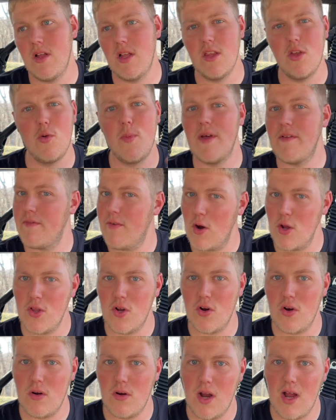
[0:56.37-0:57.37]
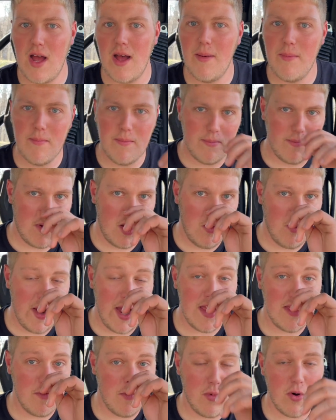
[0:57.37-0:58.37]
a little bit farther um,
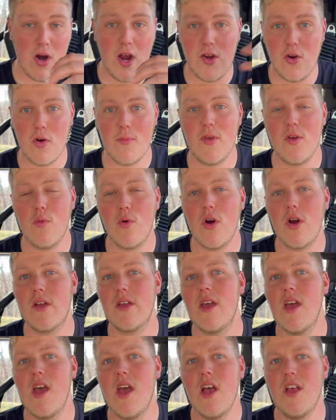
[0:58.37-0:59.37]
away than where I normally work.